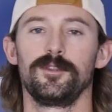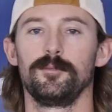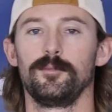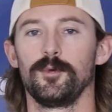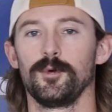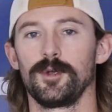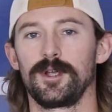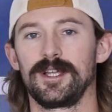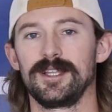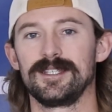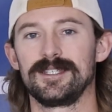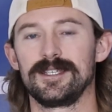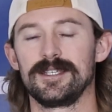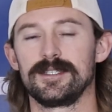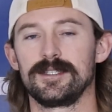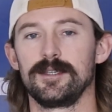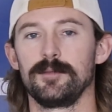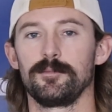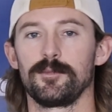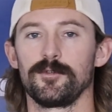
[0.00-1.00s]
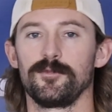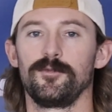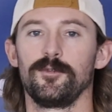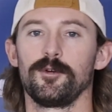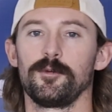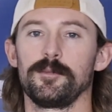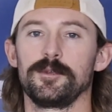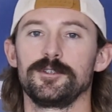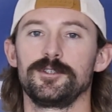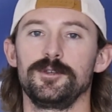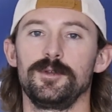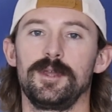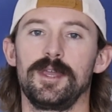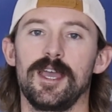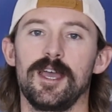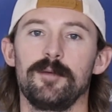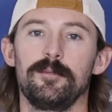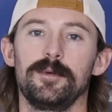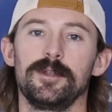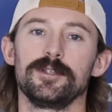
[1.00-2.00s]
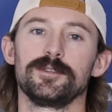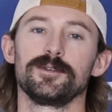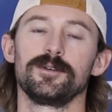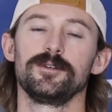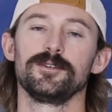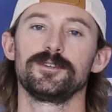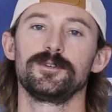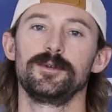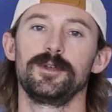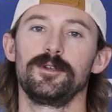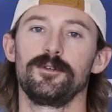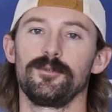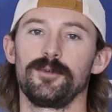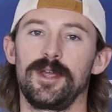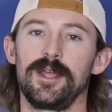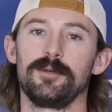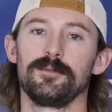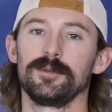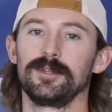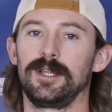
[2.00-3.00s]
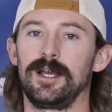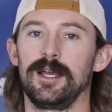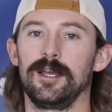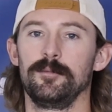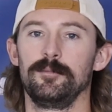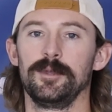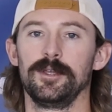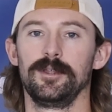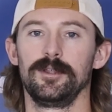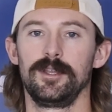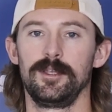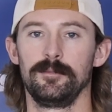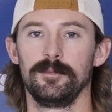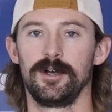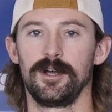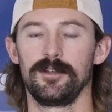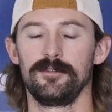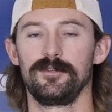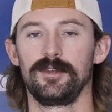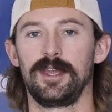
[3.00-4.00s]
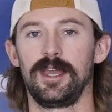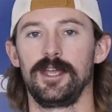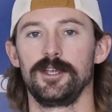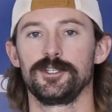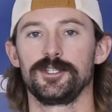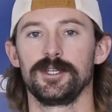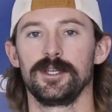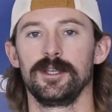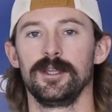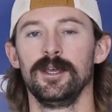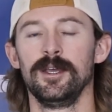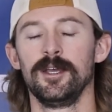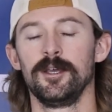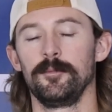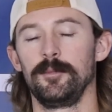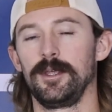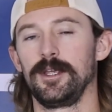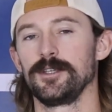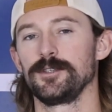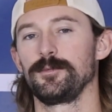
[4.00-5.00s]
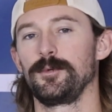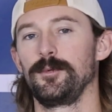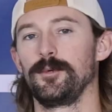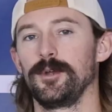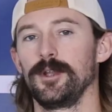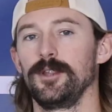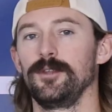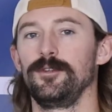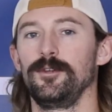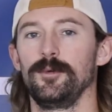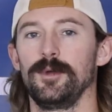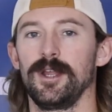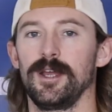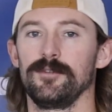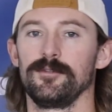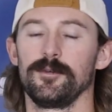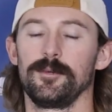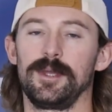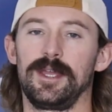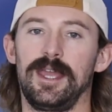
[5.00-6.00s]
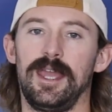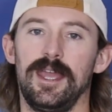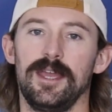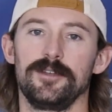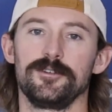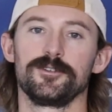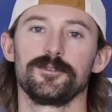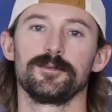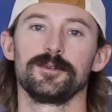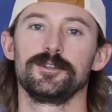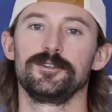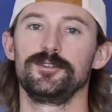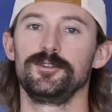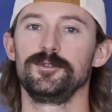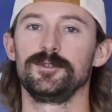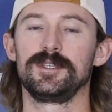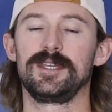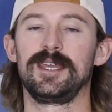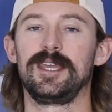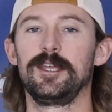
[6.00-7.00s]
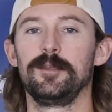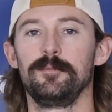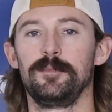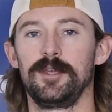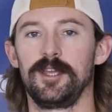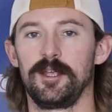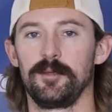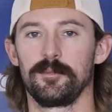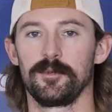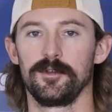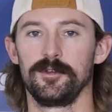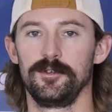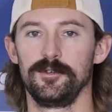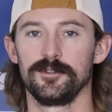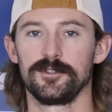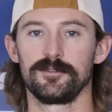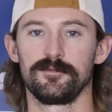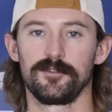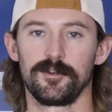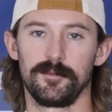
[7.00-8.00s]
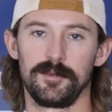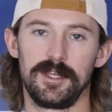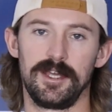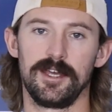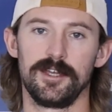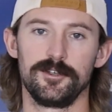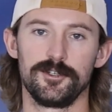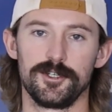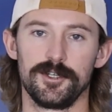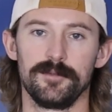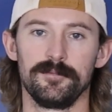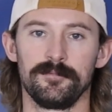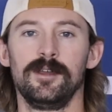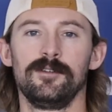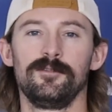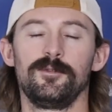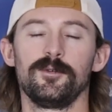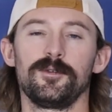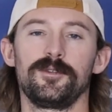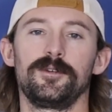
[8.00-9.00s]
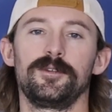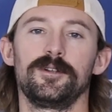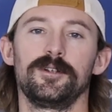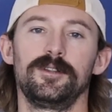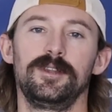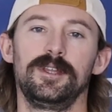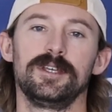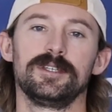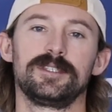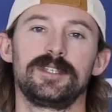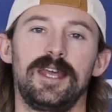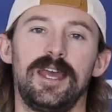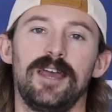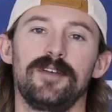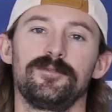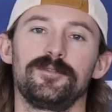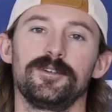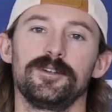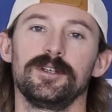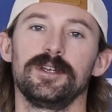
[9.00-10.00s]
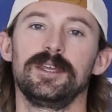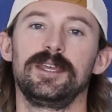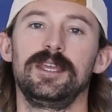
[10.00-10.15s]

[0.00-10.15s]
the more consistent performance you get, but it's also a great reliability modification because we want to do whatever we can to reduce heat being produced from the engine. Fourth on our list after a